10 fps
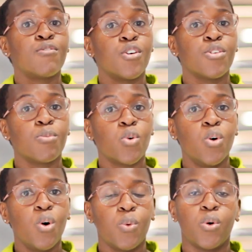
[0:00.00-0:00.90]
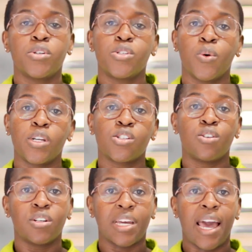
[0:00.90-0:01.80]
Furthermore, we're also going to
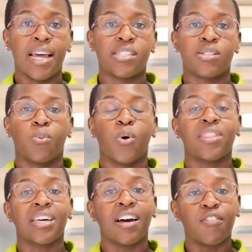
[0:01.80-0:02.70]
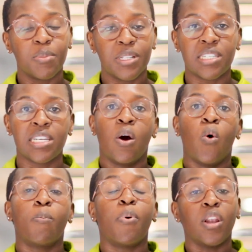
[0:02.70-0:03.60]
look at what the government
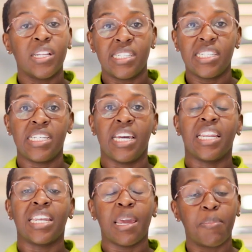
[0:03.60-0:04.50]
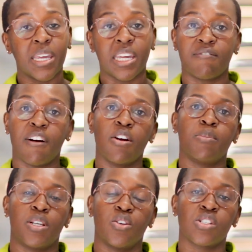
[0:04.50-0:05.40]
or policy and enabling
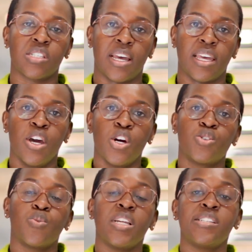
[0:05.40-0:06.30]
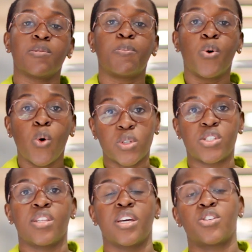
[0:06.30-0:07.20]
environment looks like to really support
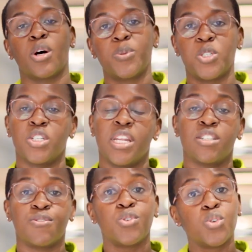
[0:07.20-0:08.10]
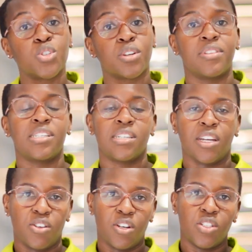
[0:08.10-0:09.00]
the adoption and diffusion of these
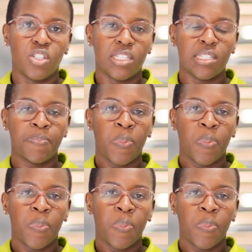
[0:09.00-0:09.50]
technologies.